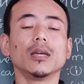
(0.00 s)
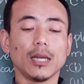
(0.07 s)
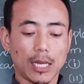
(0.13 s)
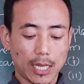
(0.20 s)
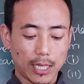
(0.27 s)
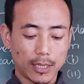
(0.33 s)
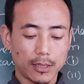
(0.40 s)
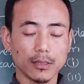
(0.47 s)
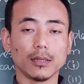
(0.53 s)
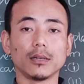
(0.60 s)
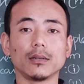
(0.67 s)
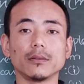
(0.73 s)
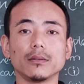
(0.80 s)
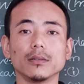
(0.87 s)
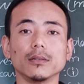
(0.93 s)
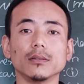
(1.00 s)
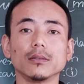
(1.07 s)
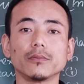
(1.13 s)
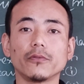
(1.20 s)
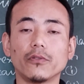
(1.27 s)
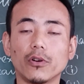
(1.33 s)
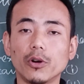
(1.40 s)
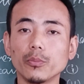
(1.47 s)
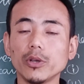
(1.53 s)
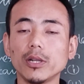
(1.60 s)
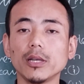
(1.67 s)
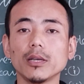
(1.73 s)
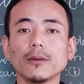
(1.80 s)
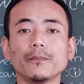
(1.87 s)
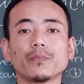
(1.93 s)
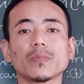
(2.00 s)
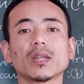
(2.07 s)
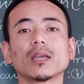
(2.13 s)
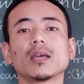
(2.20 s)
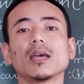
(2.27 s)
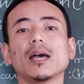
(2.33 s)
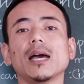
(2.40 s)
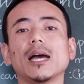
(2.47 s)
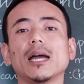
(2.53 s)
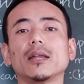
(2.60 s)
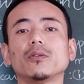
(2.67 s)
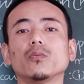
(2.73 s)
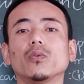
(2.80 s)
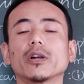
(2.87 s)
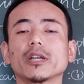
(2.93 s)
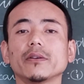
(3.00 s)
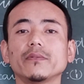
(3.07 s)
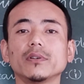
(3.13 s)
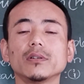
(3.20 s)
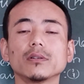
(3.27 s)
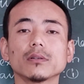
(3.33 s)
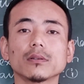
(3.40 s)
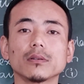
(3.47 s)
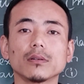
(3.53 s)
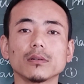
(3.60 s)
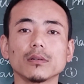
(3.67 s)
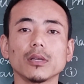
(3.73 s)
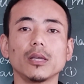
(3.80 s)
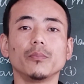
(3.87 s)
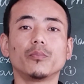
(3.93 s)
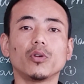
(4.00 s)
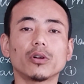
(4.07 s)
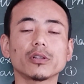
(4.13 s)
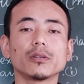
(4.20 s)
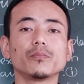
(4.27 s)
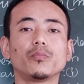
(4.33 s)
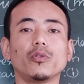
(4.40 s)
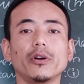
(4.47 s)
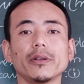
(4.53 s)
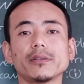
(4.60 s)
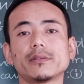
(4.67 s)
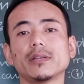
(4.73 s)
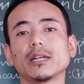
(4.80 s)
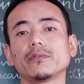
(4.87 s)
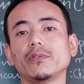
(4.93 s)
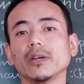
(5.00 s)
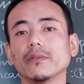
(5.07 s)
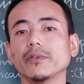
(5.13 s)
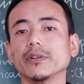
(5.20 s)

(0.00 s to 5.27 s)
and the formulae and whatever important points that we have